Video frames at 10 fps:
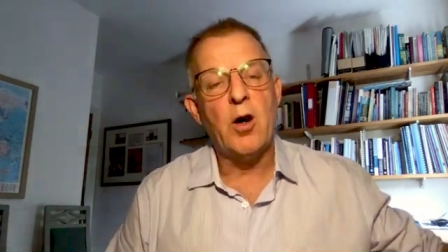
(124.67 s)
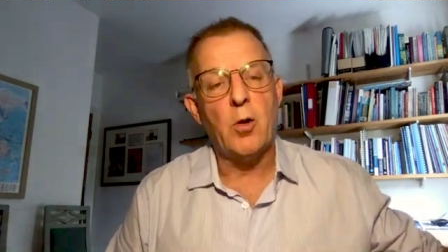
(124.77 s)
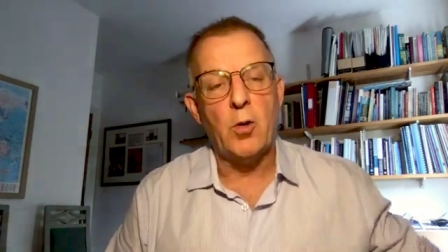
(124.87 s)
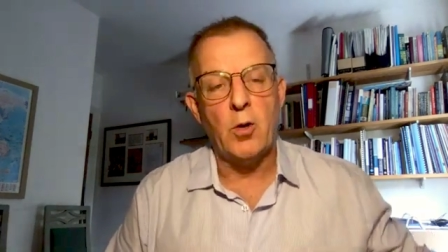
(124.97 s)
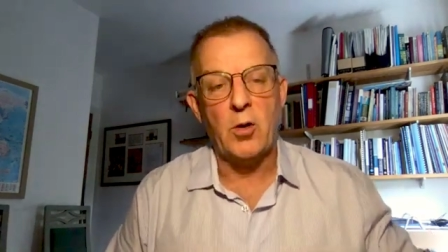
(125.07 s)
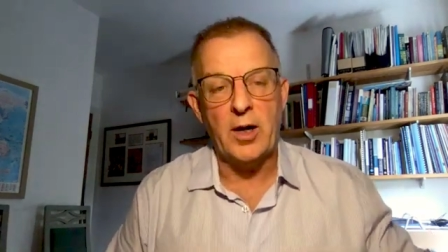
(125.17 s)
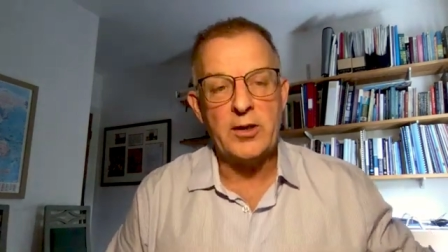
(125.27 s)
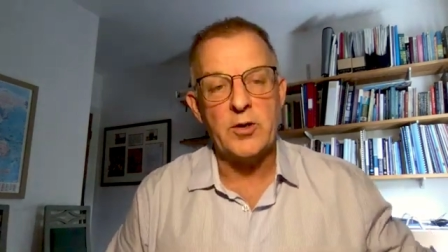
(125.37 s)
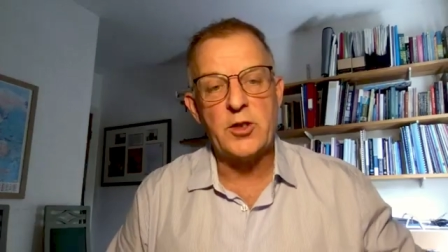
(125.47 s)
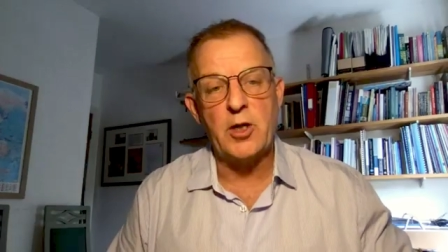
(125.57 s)
or a
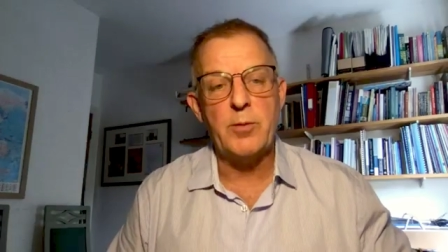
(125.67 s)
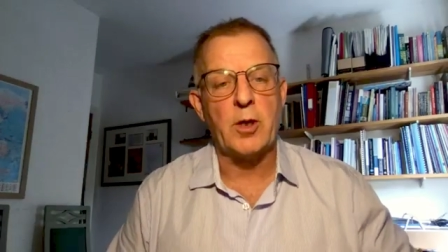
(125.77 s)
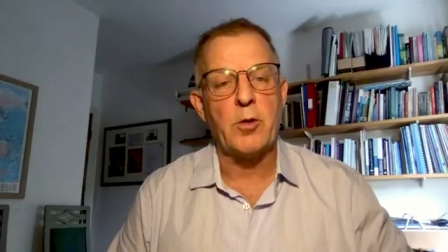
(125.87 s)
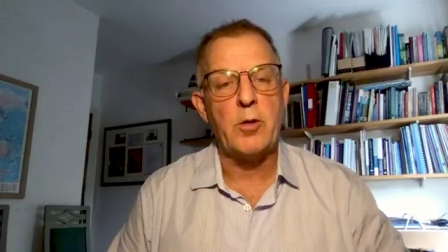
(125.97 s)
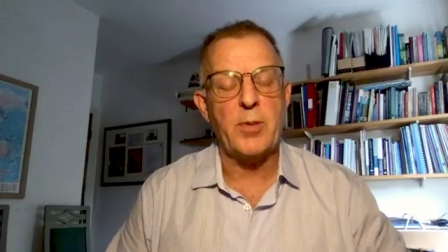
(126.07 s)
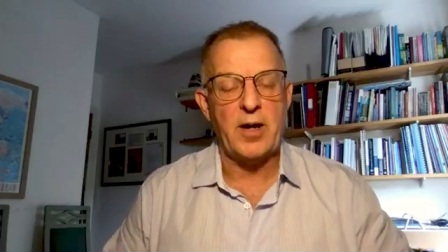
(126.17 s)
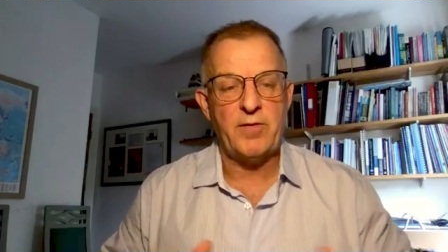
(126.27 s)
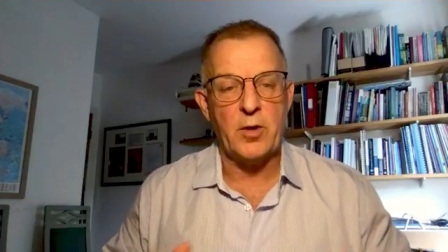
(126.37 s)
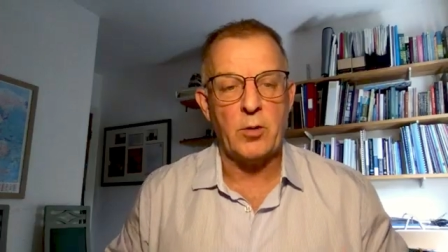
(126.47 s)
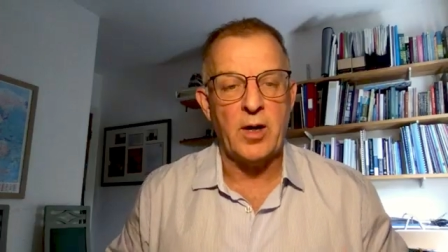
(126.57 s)
consumer group
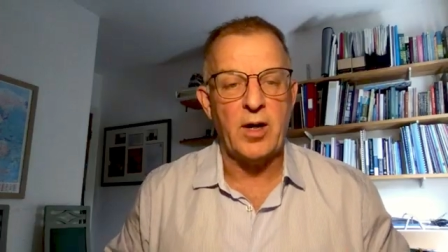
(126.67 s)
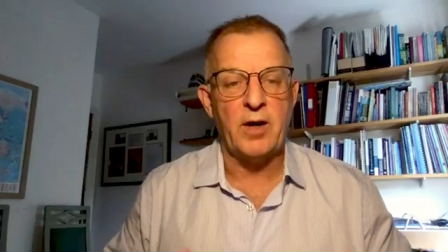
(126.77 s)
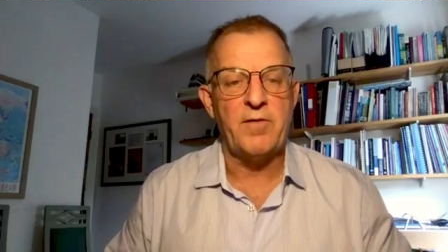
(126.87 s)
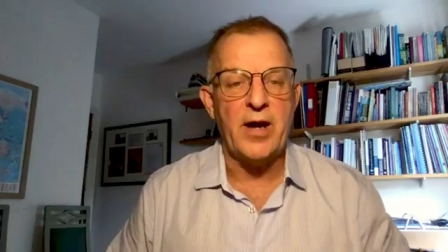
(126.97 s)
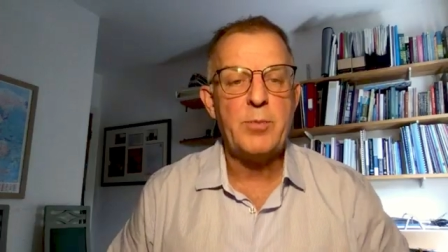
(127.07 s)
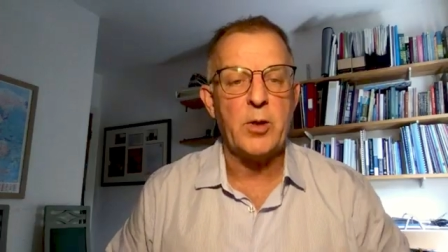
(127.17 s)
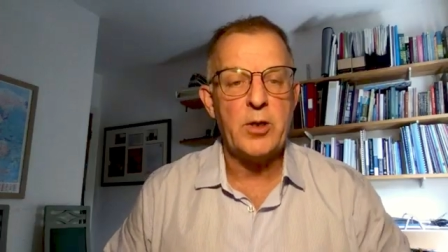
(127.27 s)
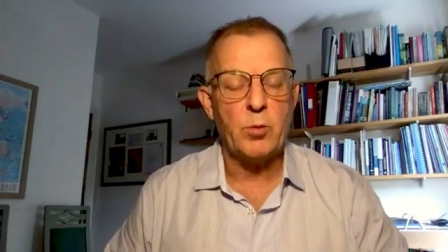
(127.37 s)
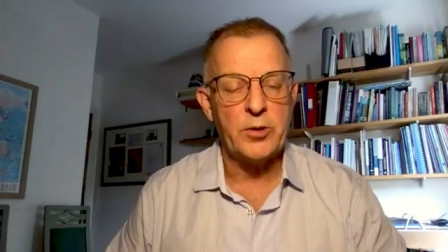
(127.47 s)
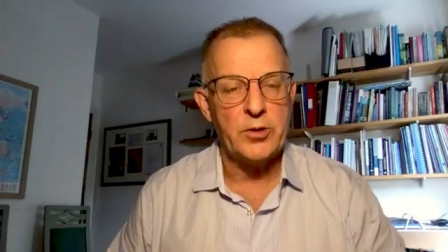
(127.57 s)
if you're a, a vaper and
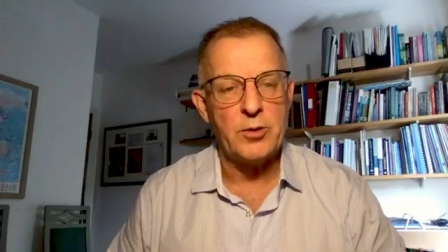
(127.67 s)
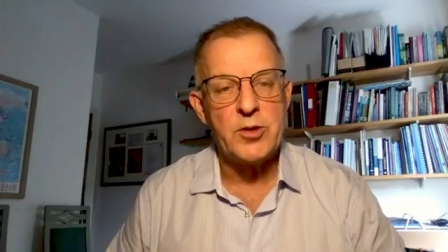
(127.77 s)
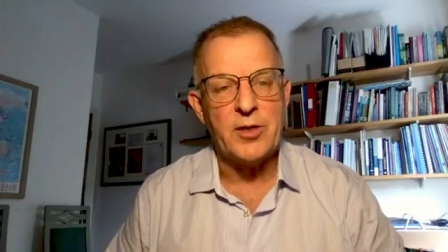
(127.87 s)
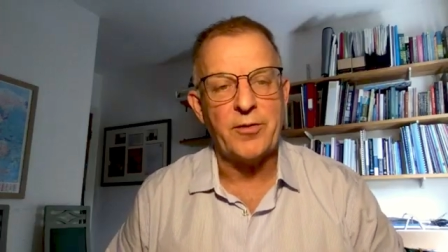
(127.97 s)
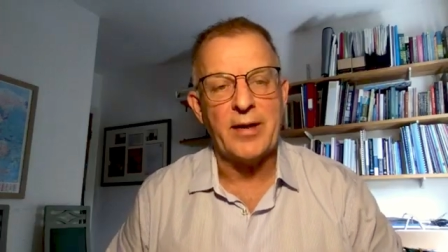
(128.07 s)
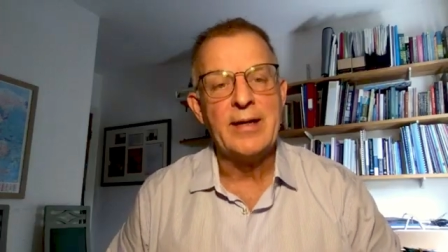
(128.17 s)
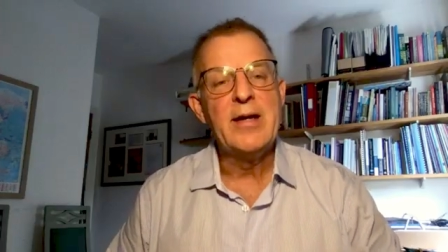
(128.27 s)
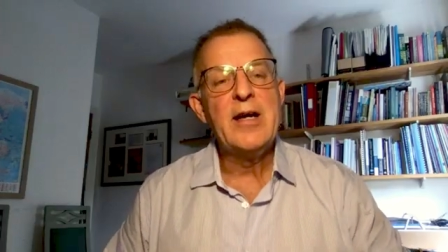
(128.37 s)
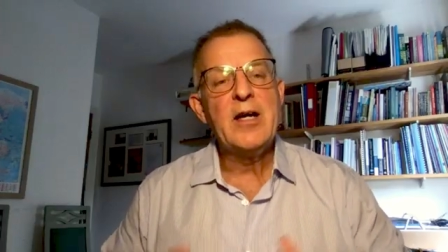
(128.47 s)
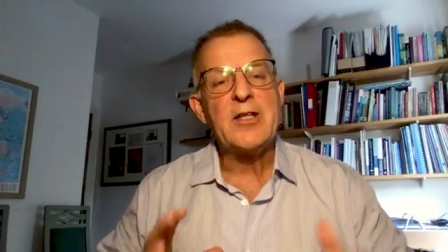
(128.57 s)
you want to do something,
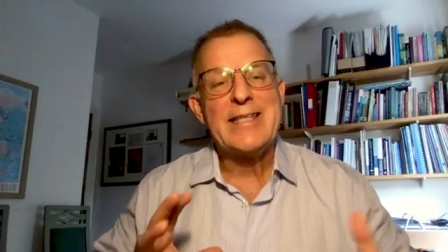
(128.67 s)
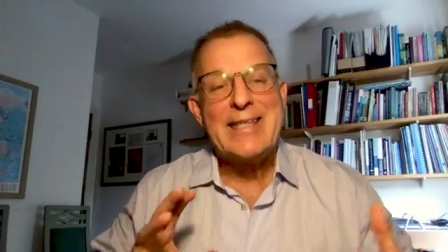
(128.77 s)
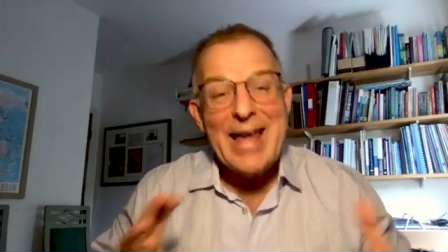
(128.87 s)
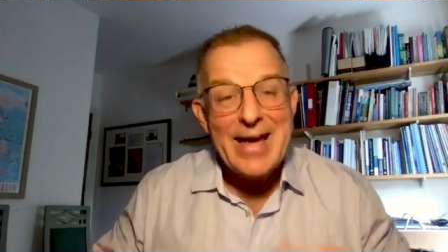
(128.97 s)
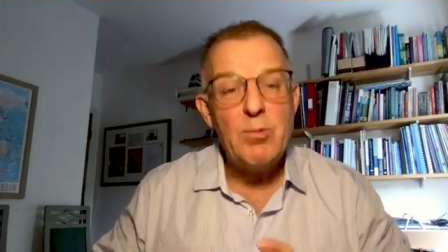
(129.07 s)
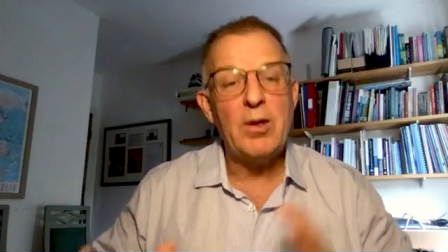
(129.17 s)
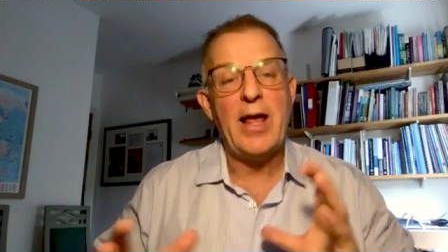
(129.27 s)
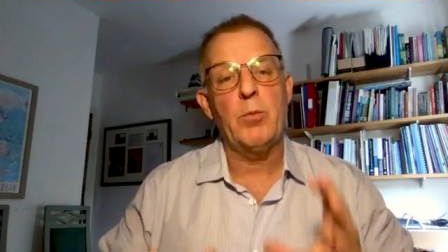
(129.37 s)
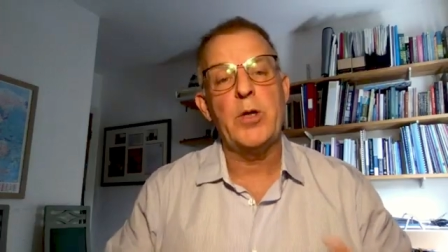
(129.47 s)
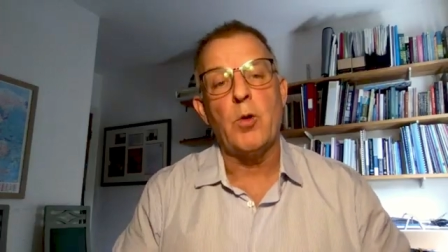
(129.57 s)
because they will
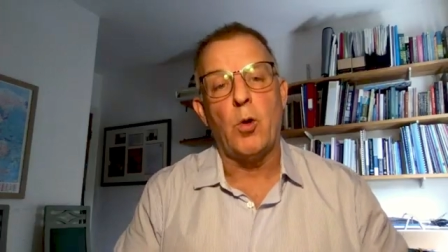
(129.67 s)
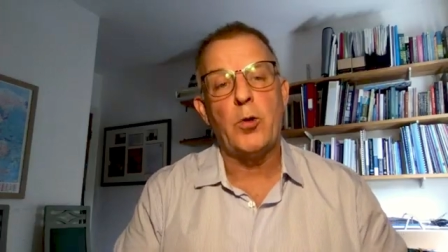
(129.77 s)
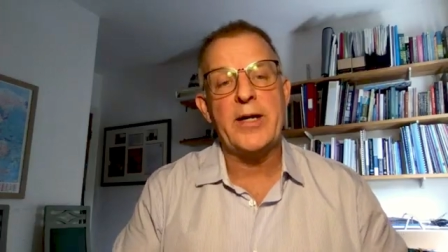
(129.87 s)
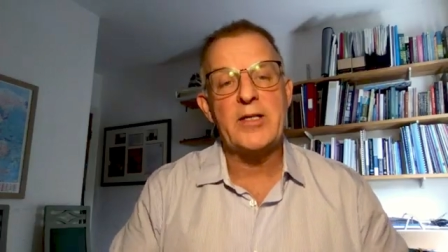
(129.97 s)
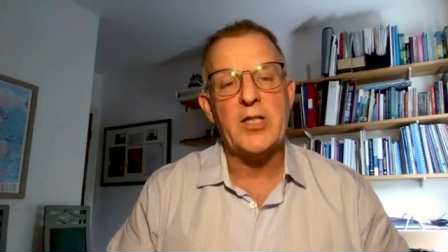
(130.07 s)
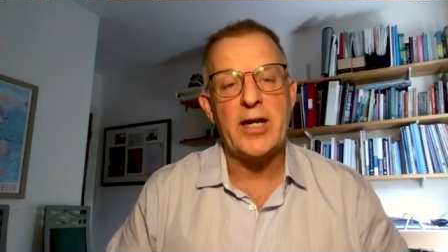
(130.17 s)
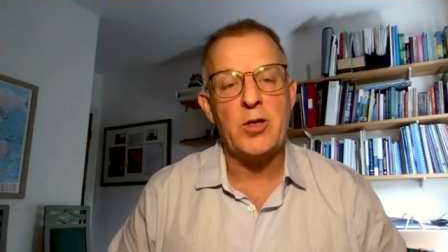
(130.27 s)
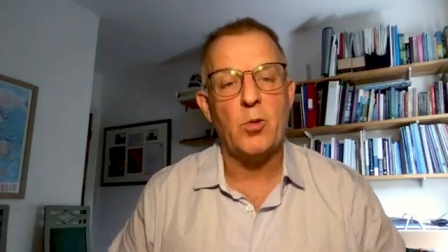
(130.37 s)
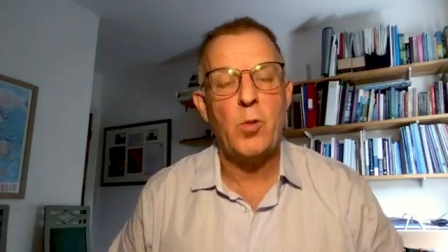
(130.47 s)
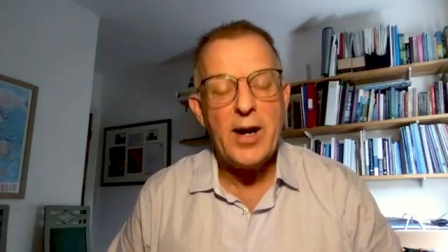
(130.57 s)
help you orientate
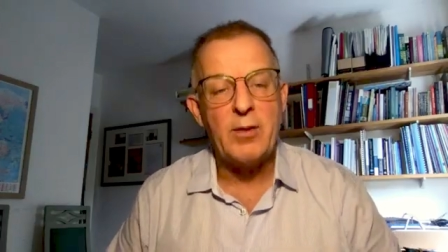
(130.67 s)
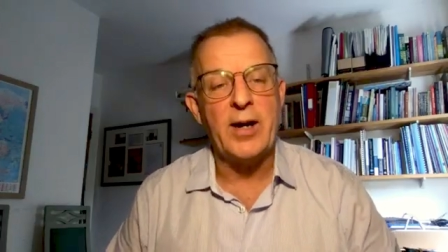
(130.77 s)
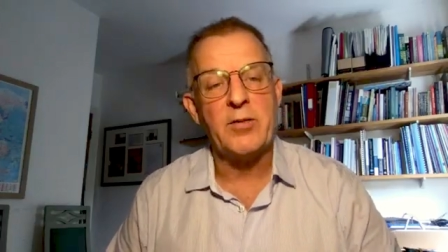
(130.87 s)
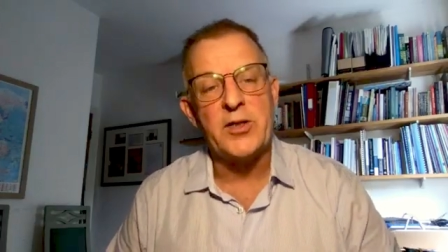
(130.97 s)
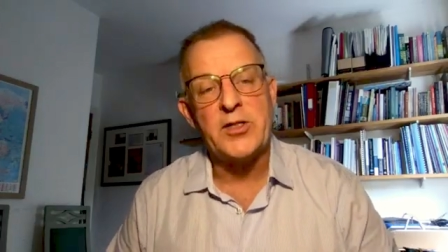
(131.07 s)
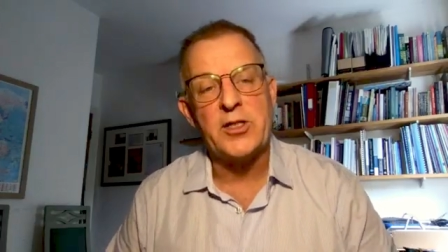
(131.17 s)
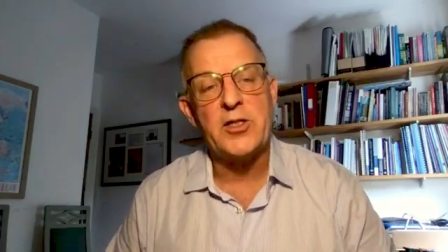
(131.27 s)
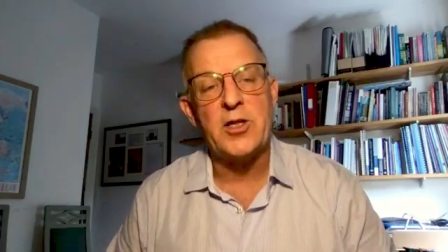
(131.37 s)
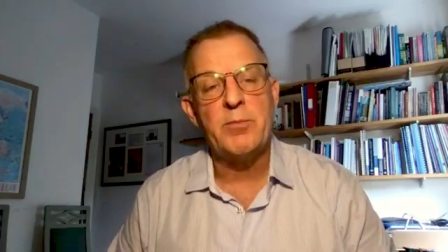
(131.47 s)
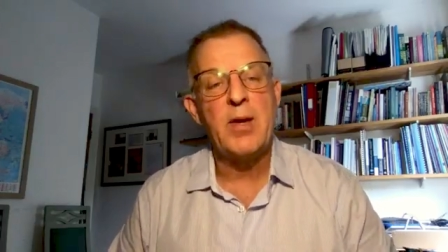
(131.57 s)
your way around the
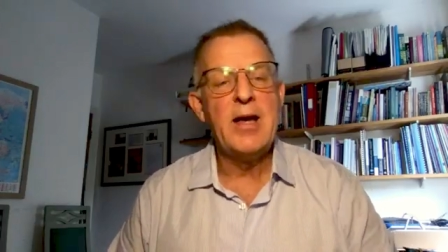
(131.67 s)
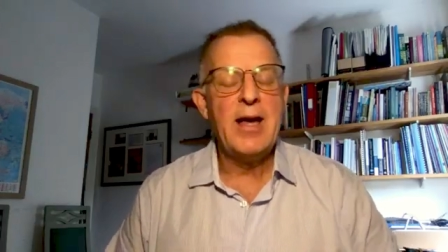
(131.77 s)
system